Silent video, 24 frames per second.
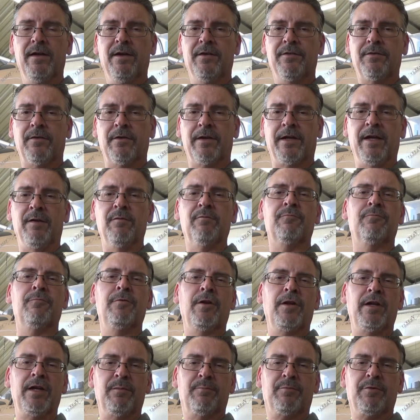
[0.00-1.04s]
So again,
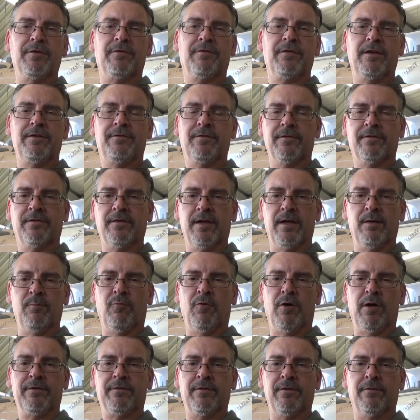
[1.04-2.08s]
really appreciate your time
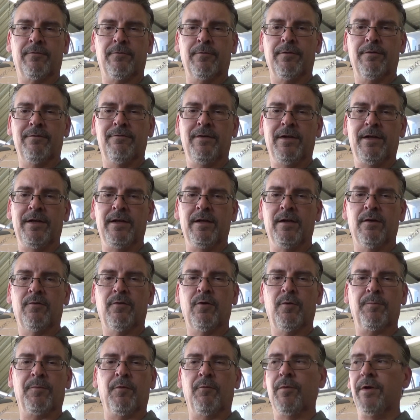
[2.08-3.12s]
watching through the video.
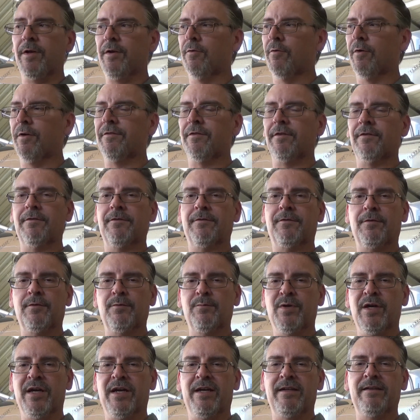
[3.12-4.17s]
Hope the wind noise isn't too
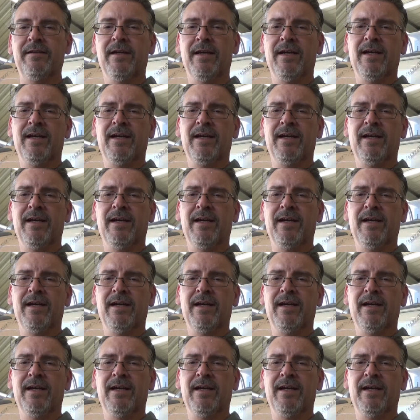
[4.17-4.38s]
bad.